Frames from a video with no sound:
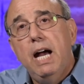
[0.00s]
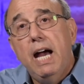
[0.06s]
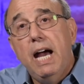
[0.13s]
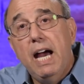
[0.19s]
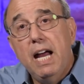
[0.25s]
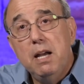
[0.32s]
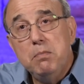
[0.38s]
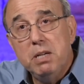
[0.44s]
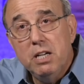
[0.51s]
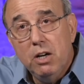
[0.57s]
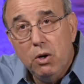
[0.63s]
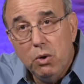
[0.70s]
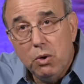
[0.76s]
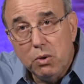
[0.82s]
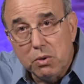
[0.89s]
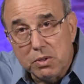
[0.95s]
And
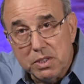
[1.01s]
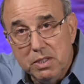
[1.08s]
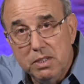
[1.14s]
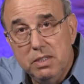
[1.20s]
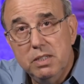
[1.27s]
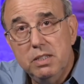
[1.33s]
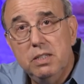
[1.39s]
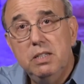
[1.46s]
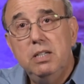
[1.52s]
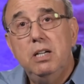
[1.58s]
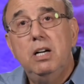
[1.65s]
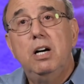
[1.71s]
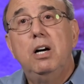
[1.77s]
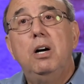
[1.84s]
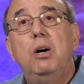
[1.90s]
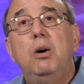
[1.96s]
behold,
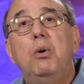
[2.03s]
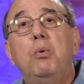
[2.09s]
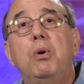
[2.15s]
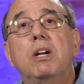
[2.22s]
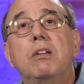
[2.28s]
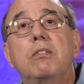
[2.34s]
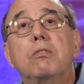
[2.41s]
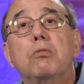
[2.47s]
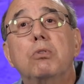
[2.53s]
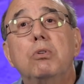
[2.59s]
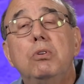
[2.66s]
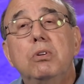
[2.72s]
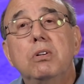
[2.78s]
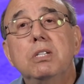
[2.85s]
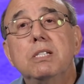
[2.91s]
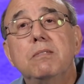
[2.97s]
one of the
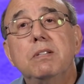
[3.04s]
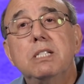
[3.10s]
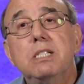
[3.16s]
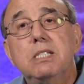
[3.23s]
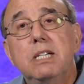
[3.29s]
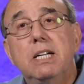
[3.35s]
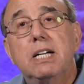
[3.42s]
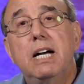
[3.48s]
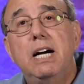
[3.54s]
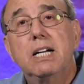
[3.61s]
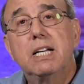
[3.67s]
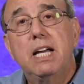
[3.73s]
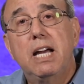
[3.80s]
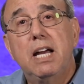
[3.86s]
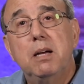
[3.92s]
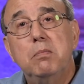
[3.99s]
rulers of the synagogue
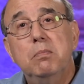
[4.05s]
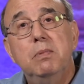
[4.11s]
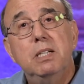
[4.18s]
came,